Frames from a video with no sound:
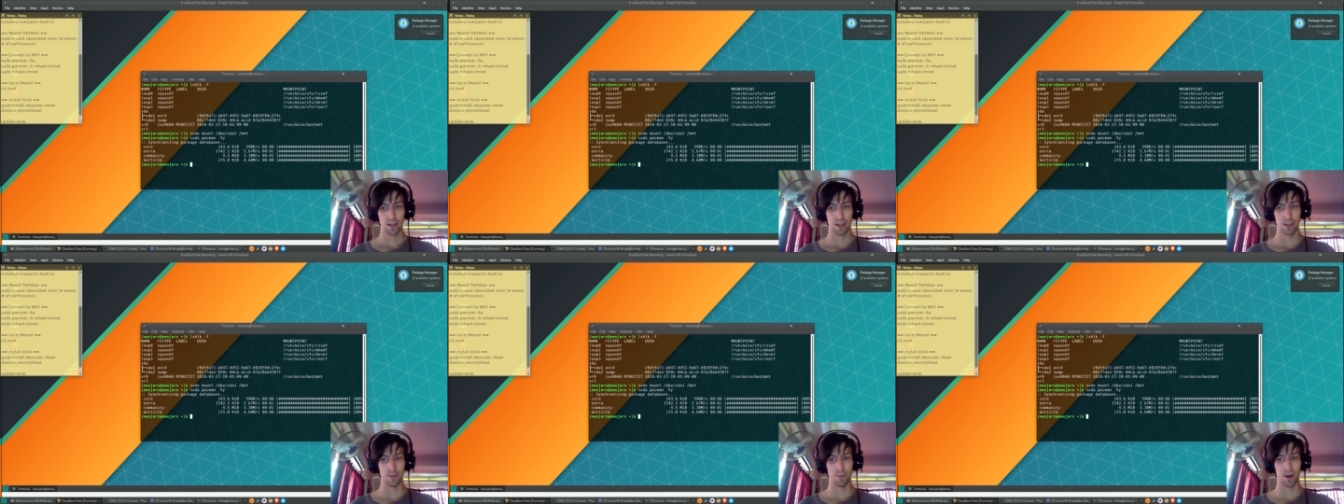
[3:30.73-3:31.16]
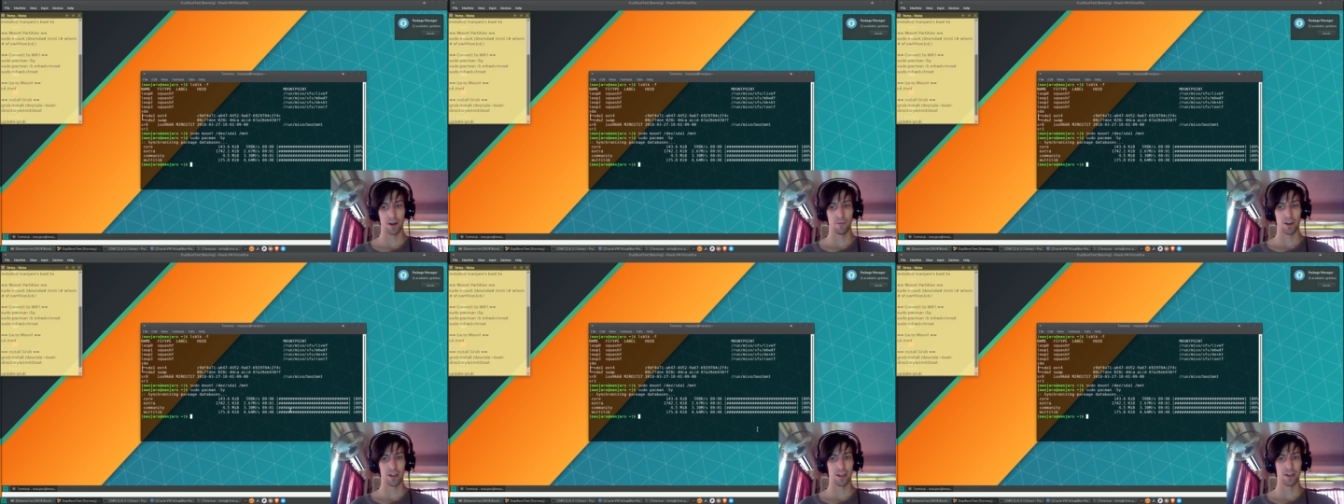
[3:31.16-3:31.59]
in the
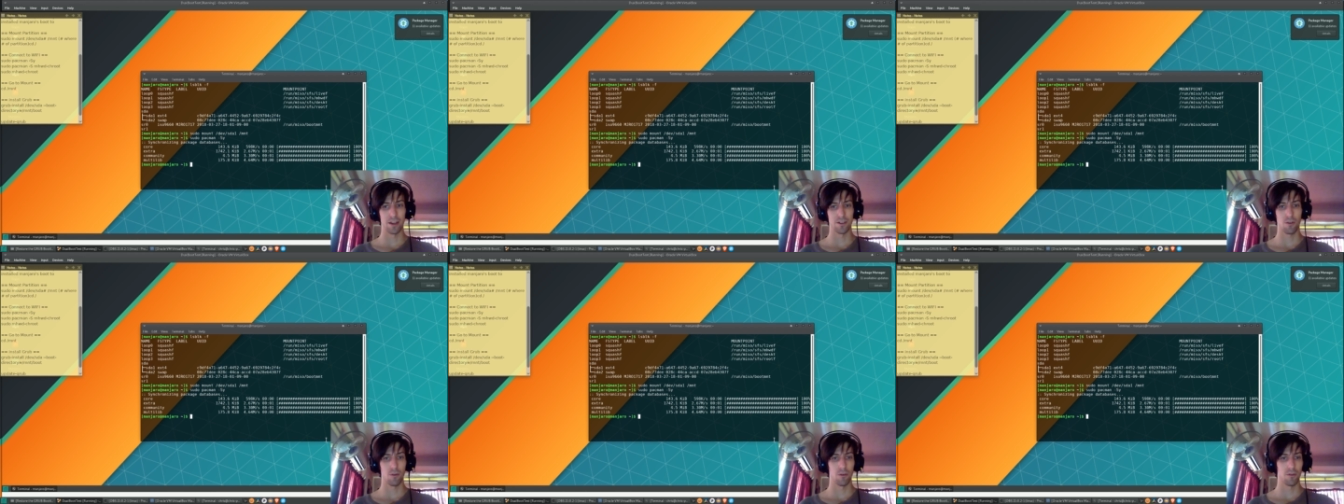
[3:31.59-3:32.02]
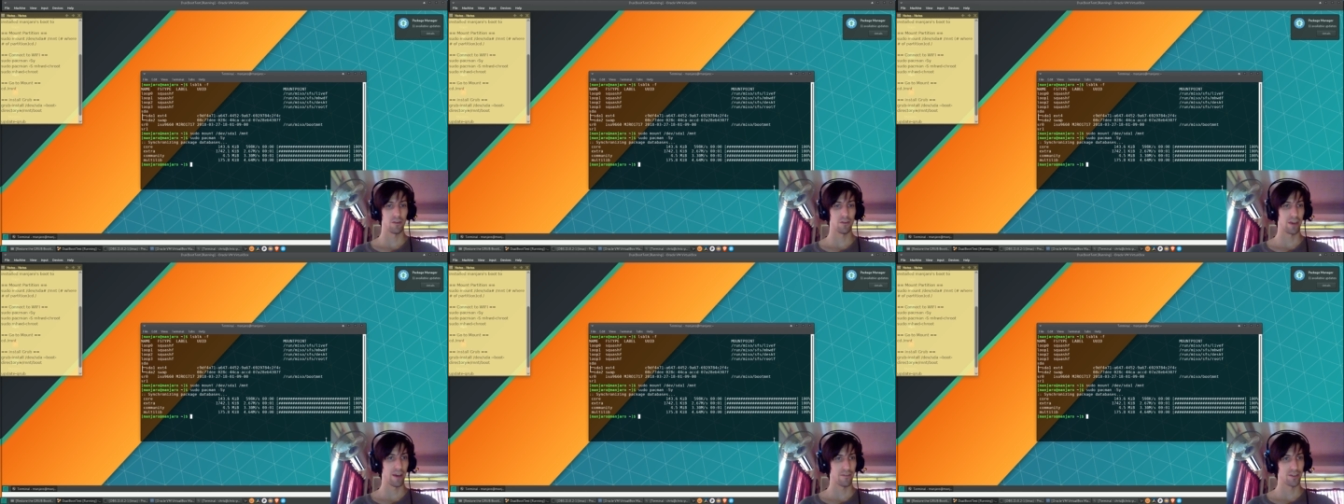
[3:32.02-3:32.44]
bottom right hand corner
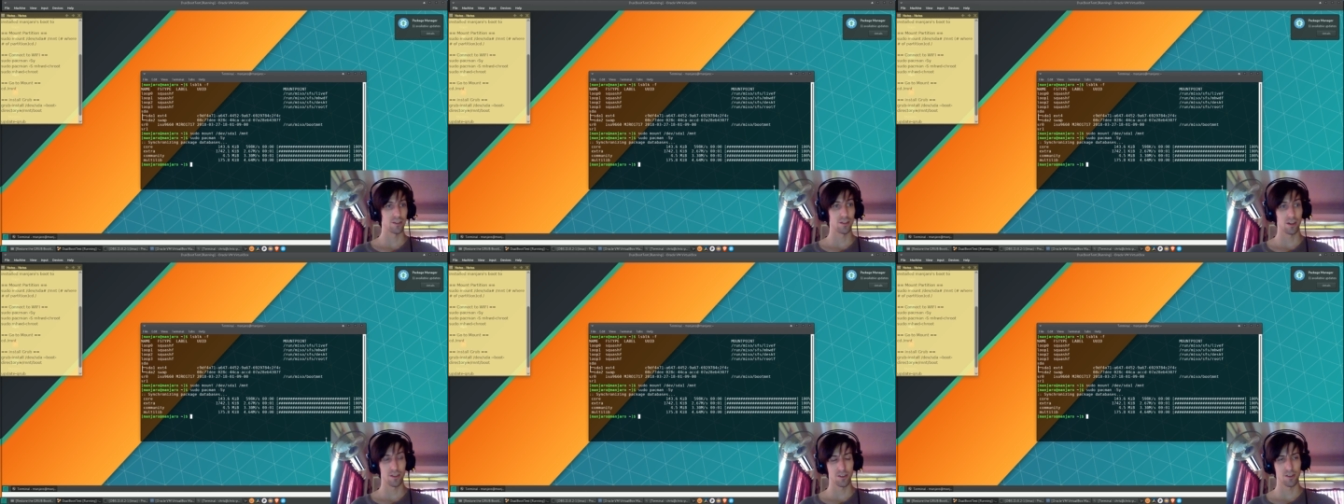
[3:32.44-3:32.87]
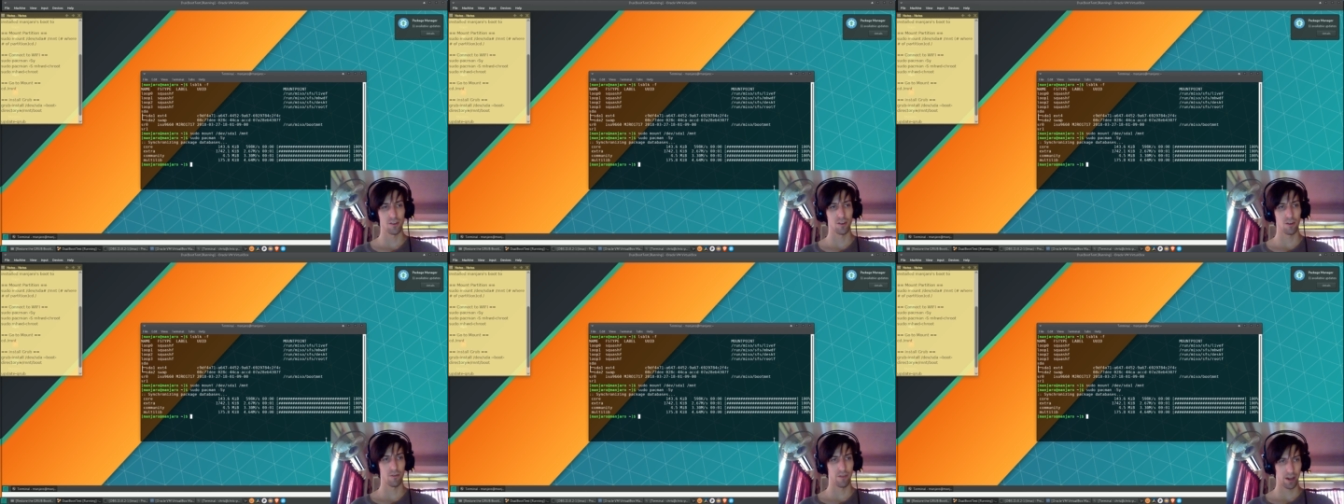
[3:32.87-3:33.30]
if you haven't done
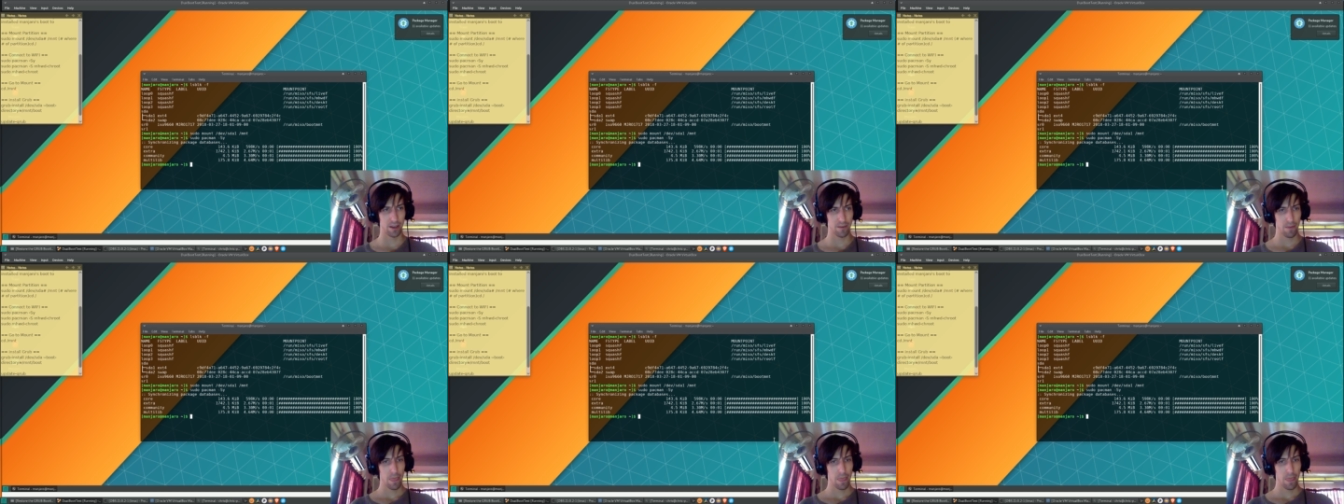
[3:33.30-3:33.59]
so already.